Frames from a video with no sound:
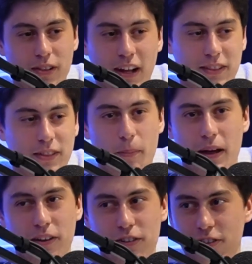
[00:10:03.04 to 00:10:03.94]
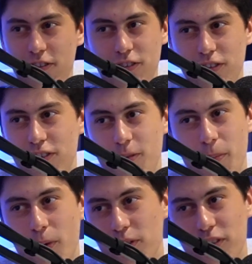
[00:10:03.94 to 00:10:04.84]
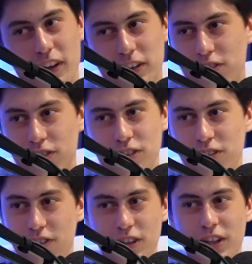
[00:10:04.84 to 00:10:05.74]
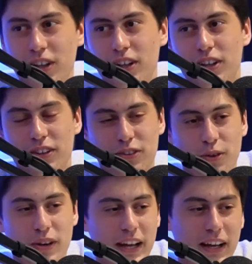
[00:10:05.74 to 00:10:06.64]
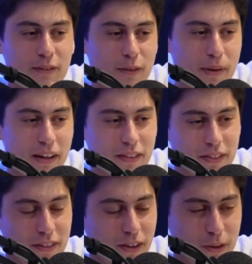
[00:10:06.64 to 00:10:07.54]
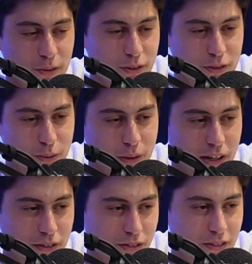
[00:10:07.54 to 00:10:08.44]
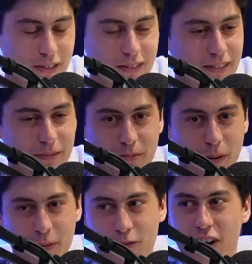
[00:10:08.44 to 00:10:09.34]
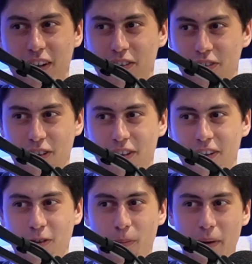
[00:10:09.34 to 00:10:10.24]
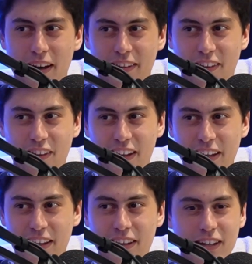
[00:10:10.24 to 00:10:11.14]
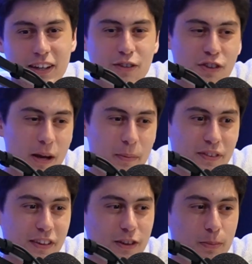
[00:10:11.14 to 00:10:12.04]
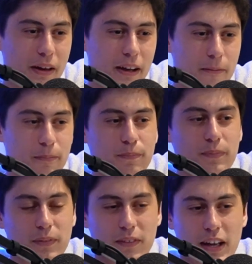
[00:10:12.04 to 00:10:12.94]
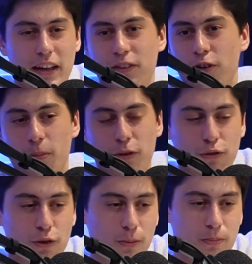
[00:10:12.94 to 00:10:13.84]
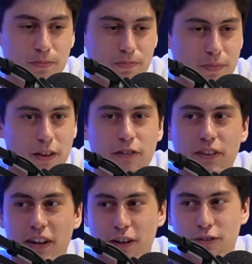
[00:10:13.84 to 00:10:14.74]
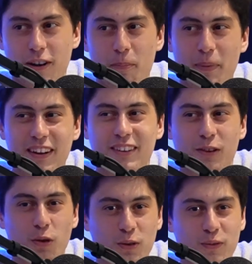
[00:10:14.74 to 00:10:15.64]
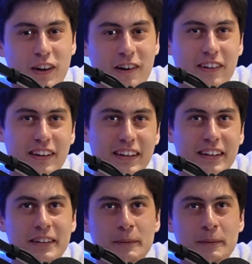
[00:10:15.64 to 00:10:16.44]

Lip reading: like the manager. It's just the board's like just so negative about the whole situation, and probably rightly so. They're doing bad in the league. Champions League's been okay. They top the group. They're in the next round, but it's looked very